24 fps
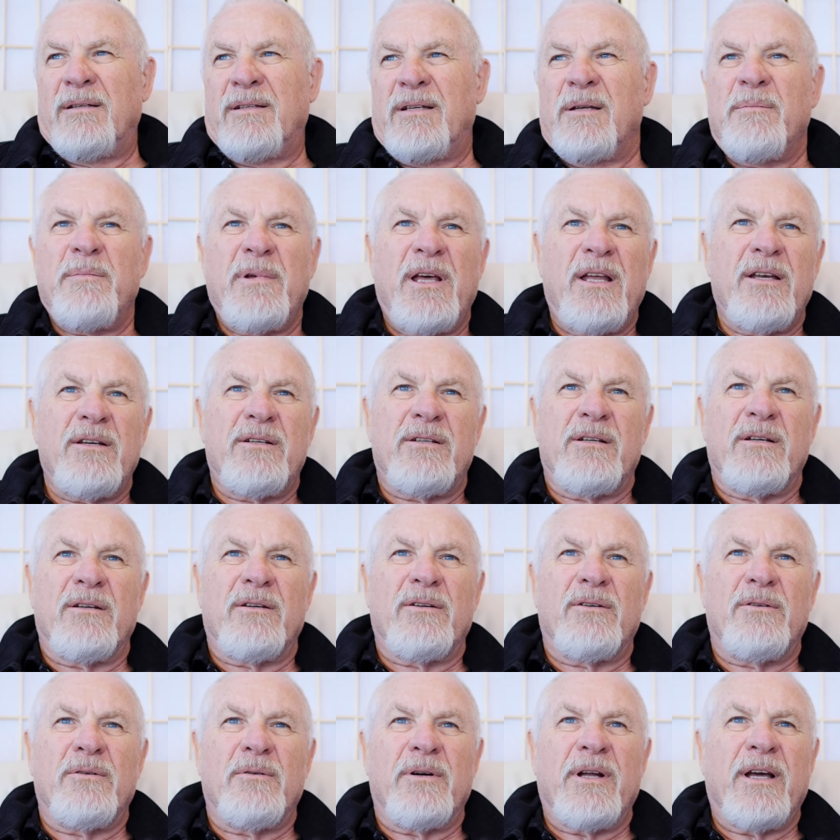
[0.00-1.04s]
dimension
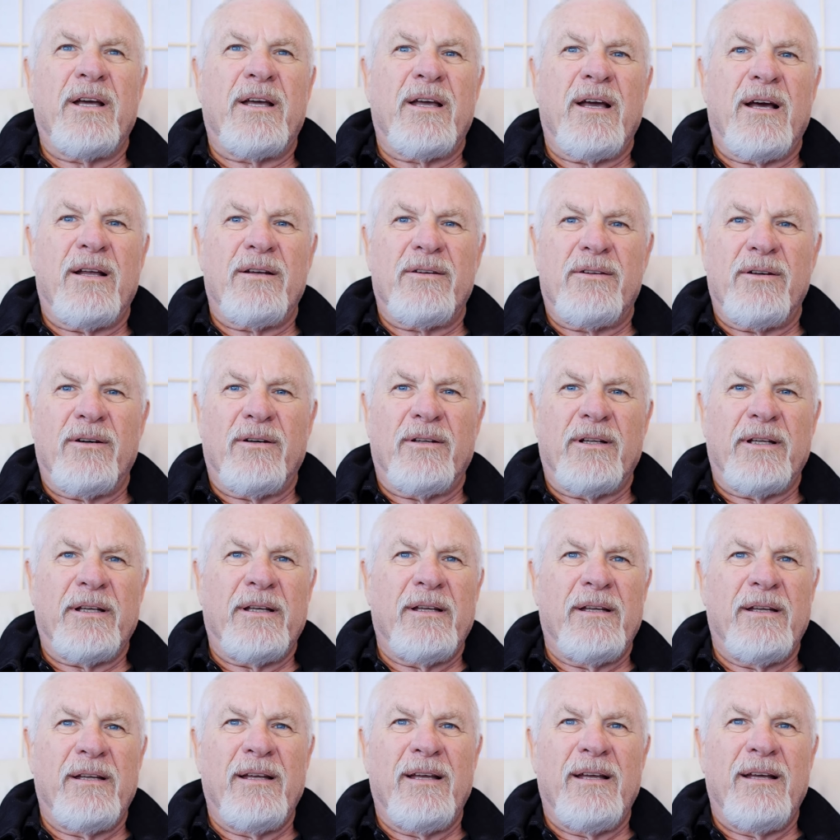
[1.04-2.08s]
called Eckhart Tolle,
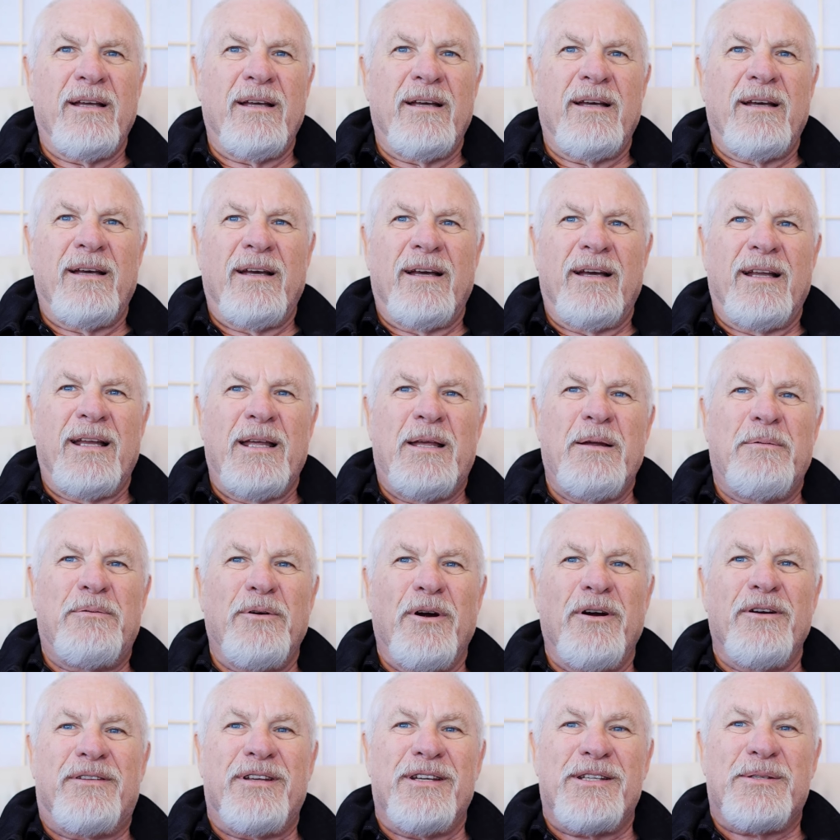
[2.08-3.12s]
and he
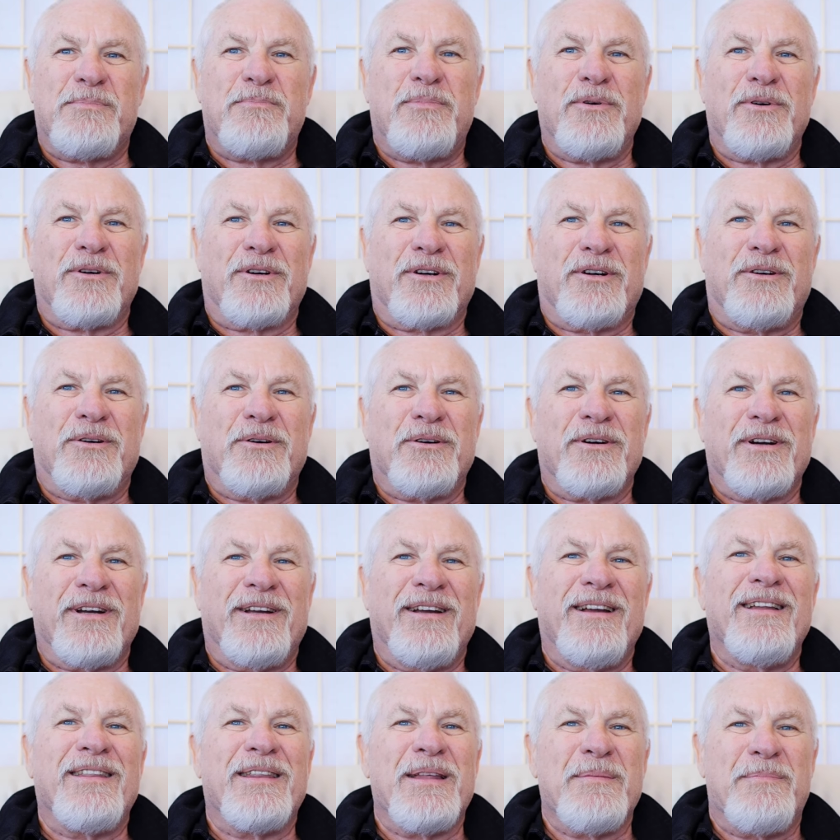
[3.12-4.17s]
wrote this book called
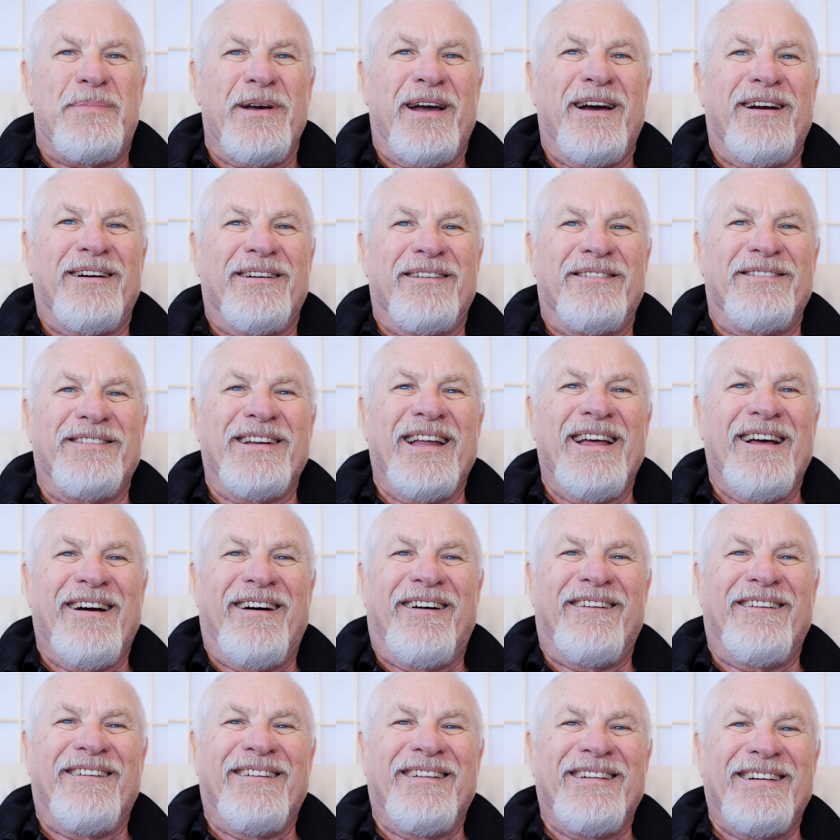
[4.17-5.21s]
The Power of
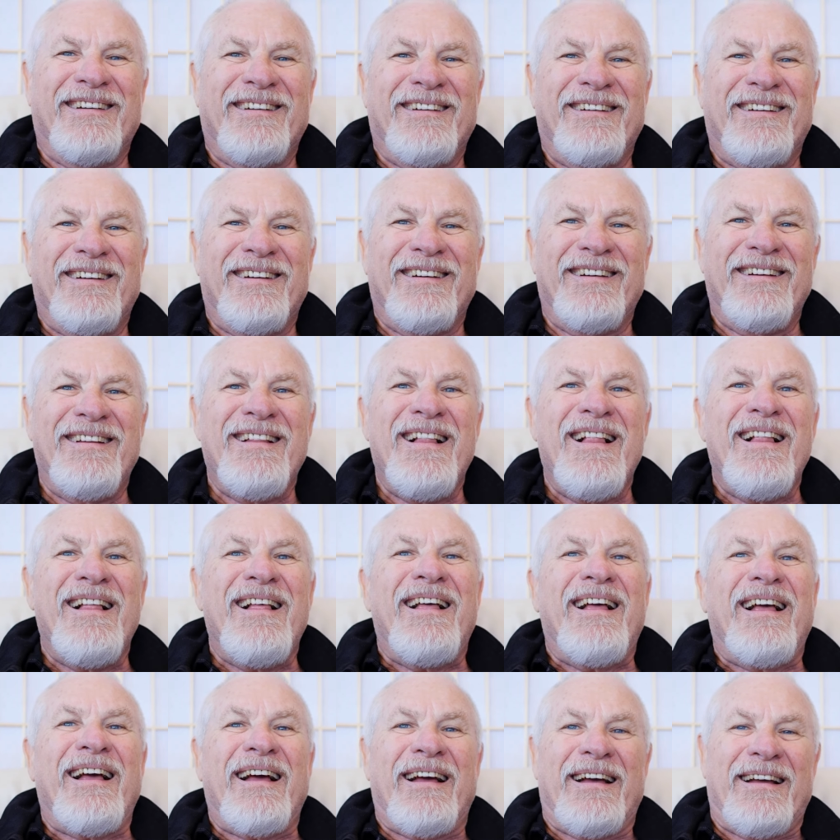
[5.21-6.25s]
Now.
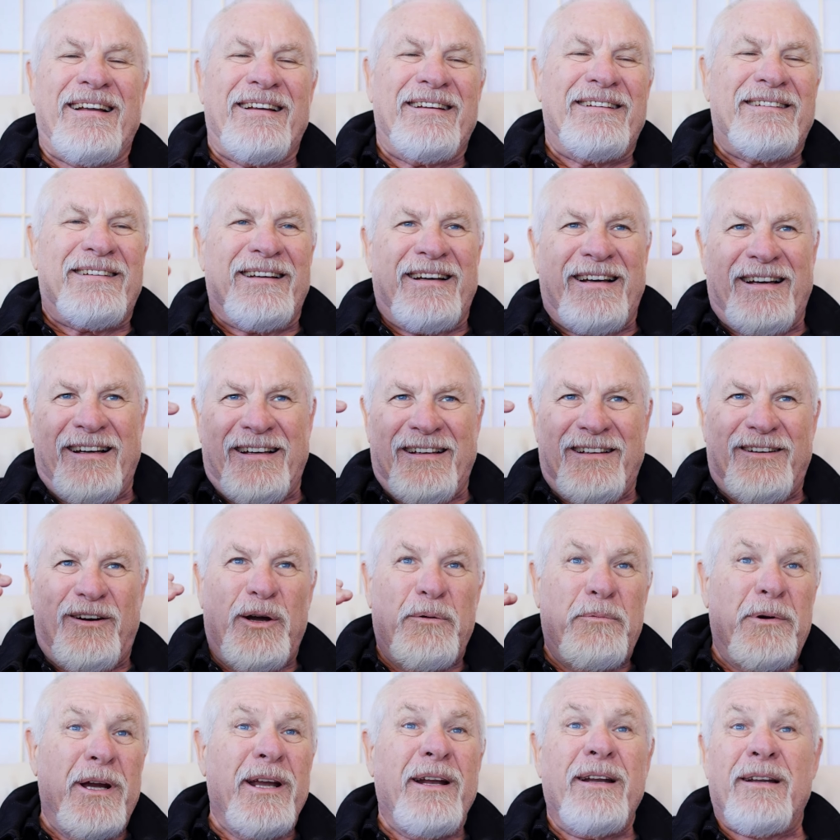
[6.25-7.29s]
And I
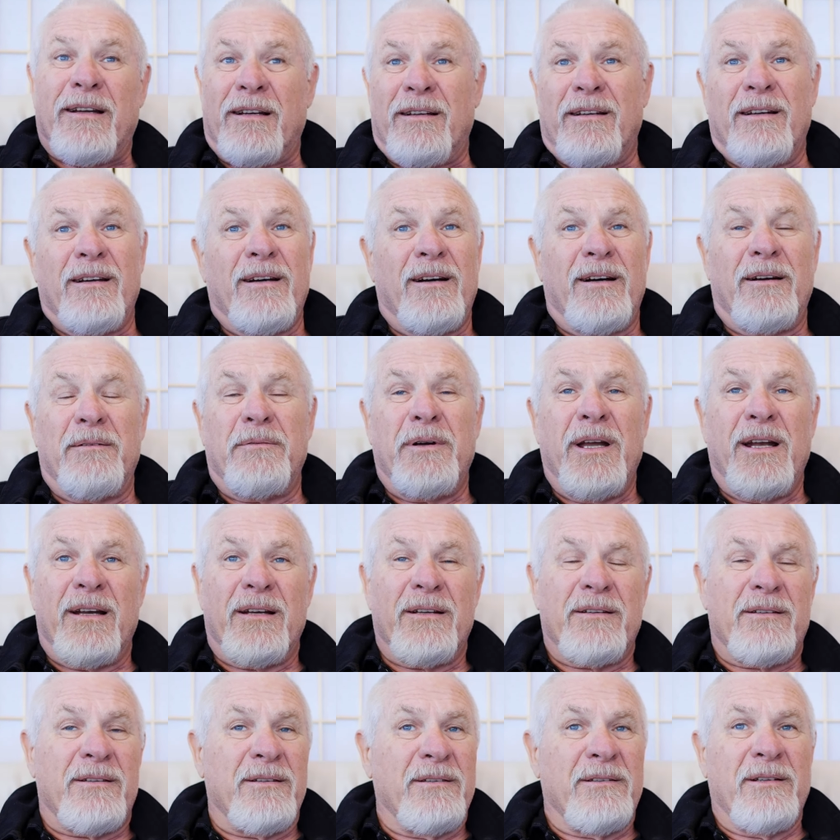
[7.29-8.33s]
read it,
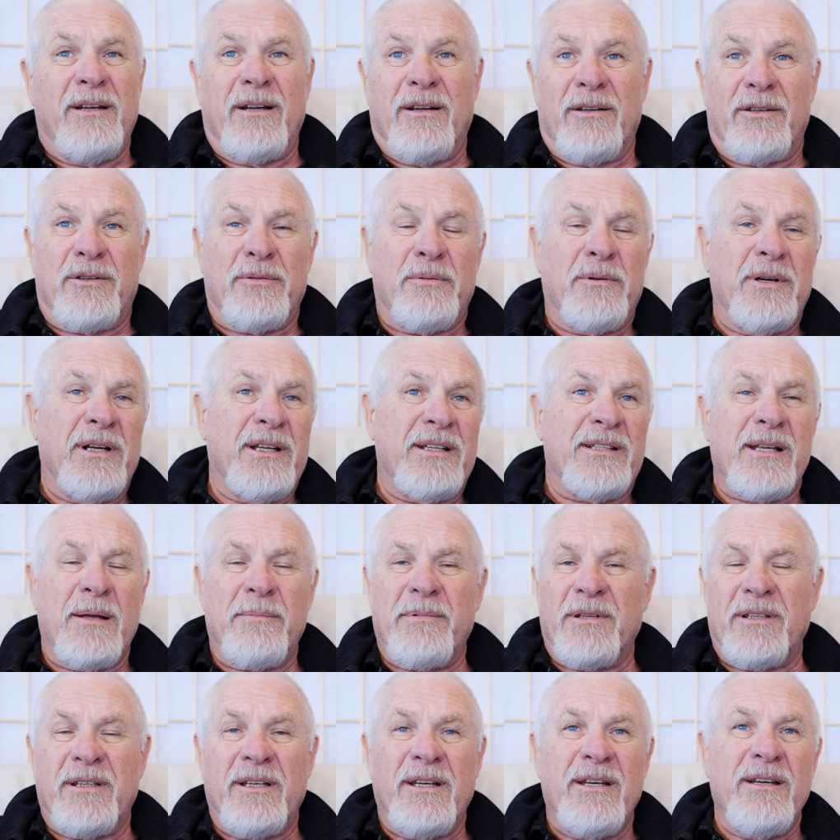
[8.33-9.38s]

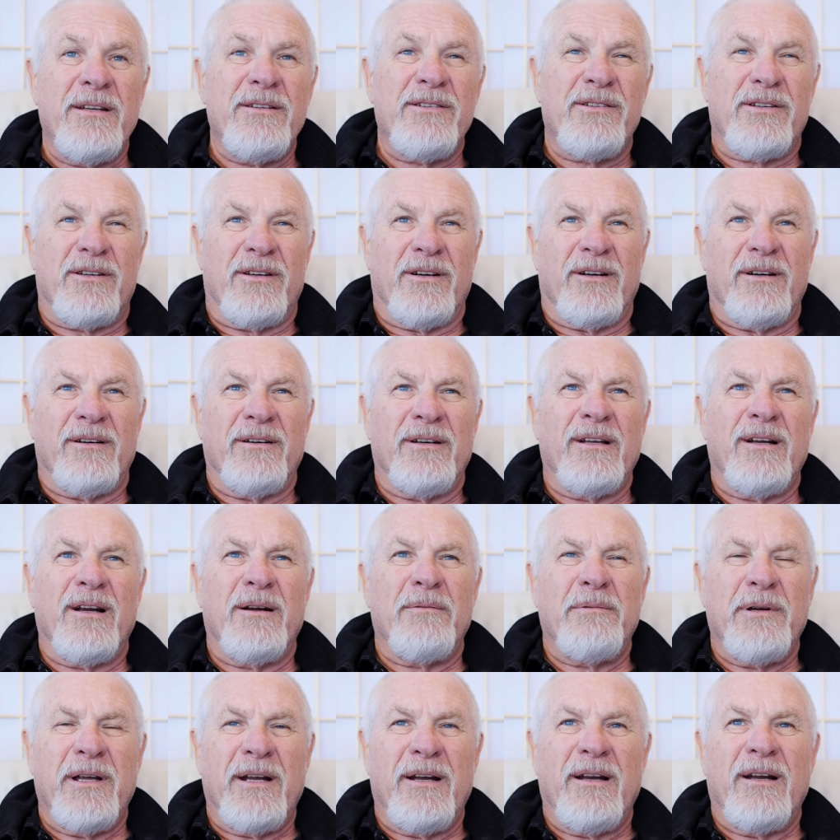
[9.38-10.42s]
20-something years ago, and I
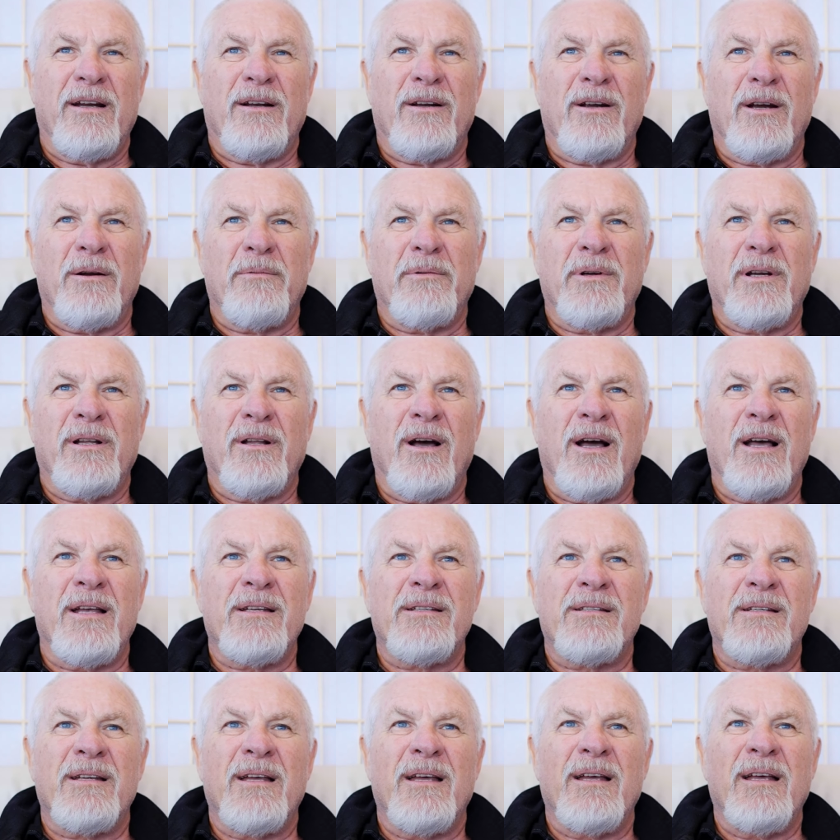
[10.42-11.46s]
read it and I
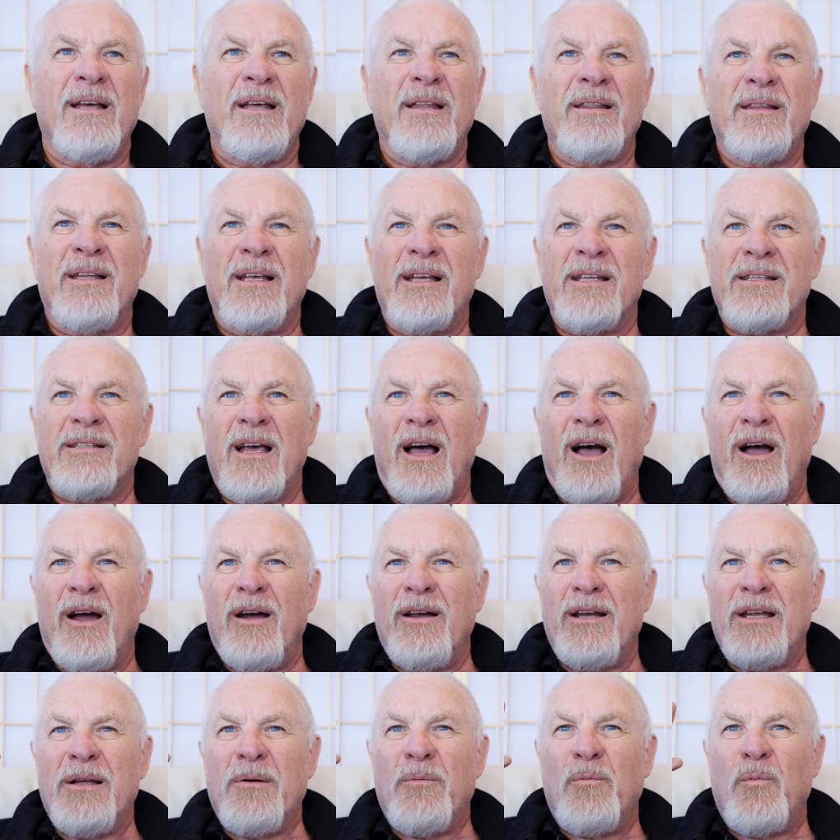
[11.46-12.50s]
realized there's
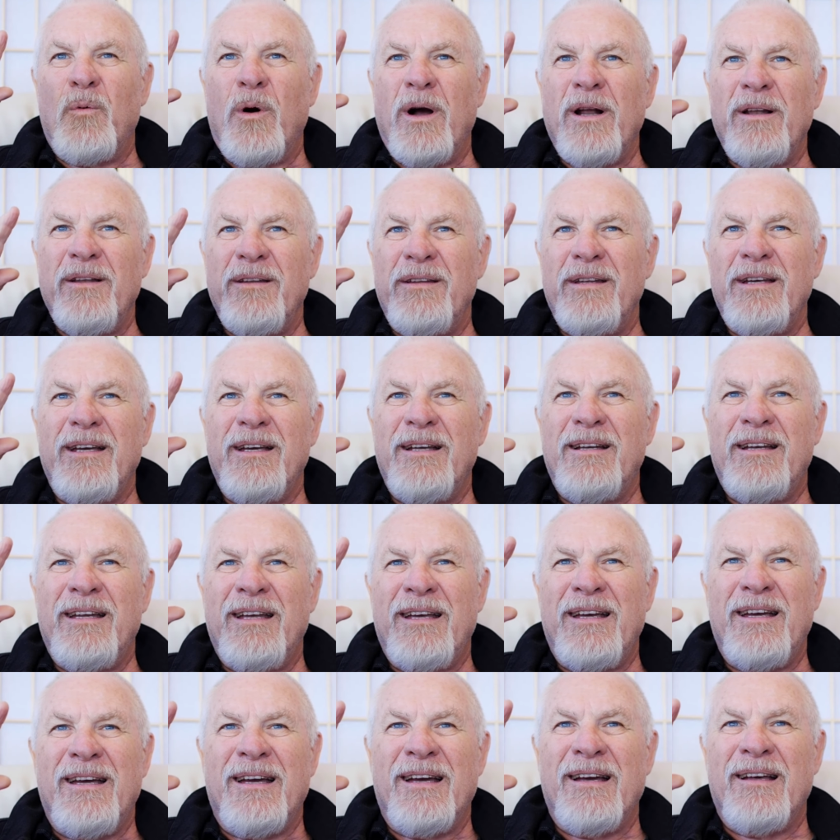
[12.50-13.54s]
only one thing in
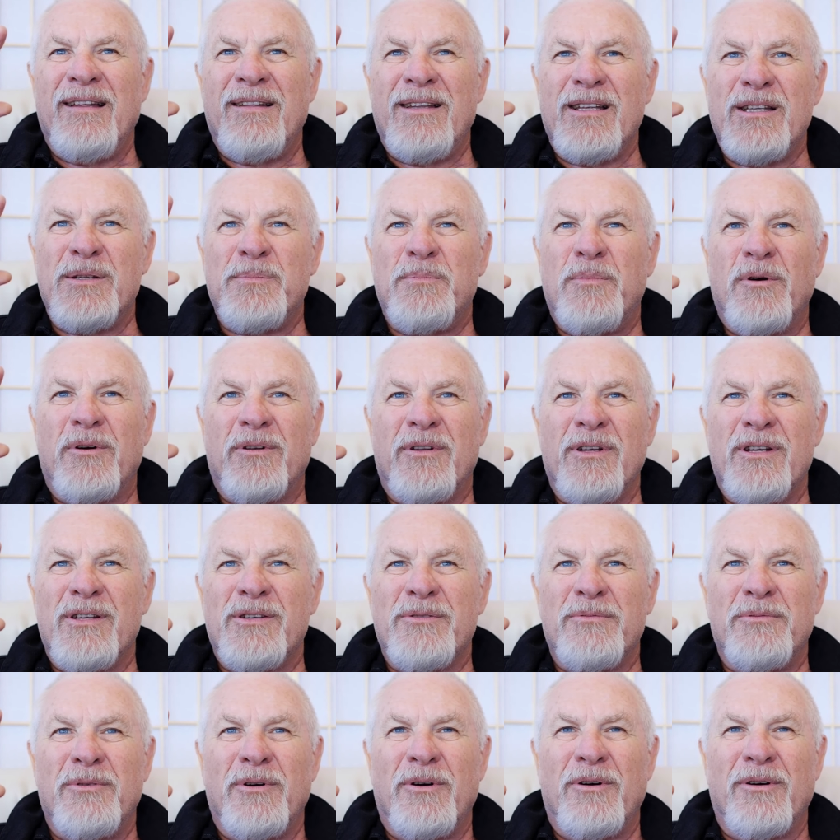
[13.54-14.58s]
here, this book,
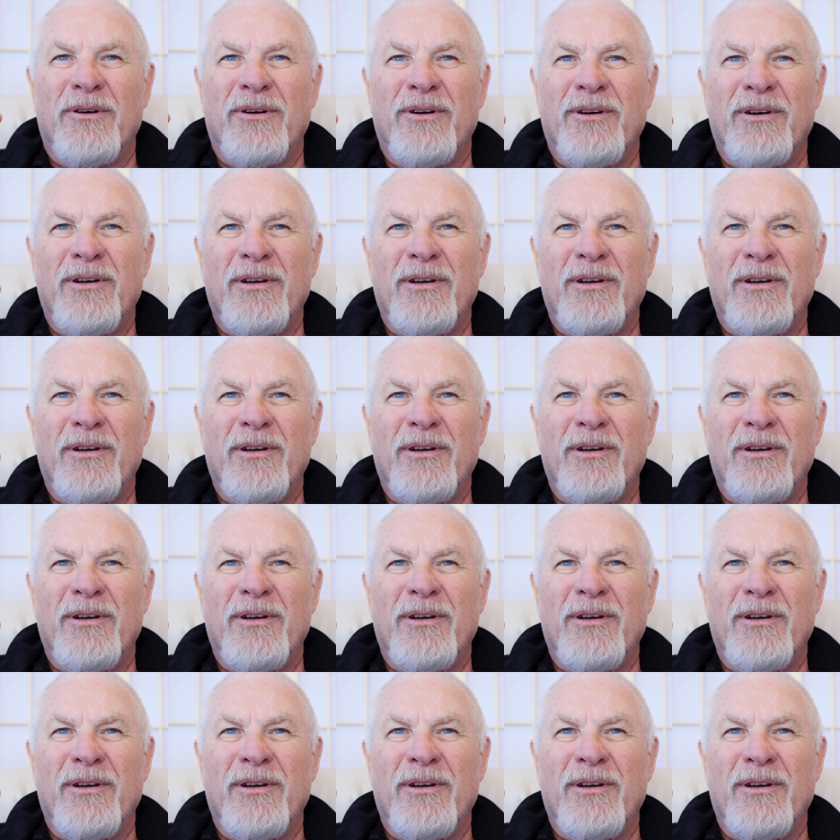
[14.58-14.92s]
that's wrong.